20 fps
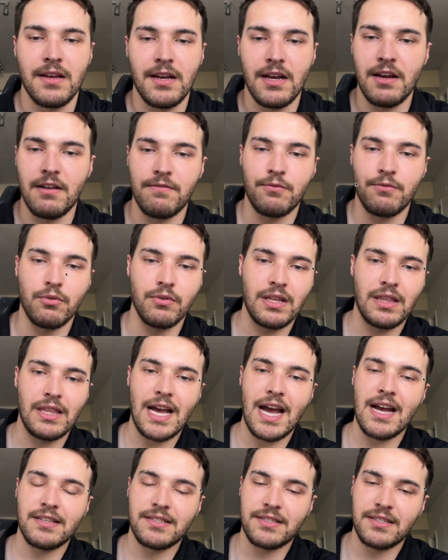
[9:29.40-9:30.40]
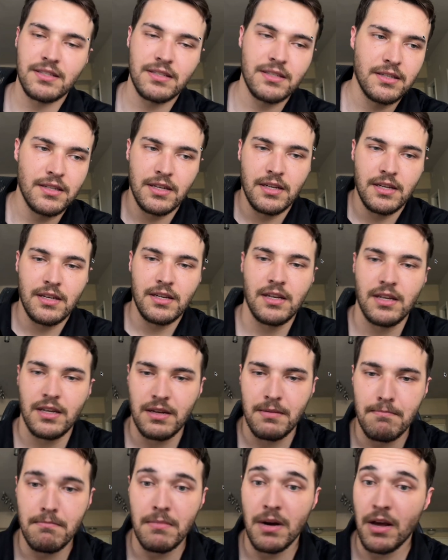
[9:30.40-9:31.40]
for the last
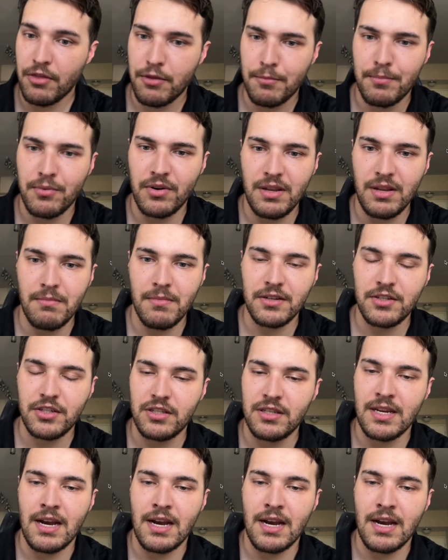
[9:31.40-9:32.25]
month pretty much,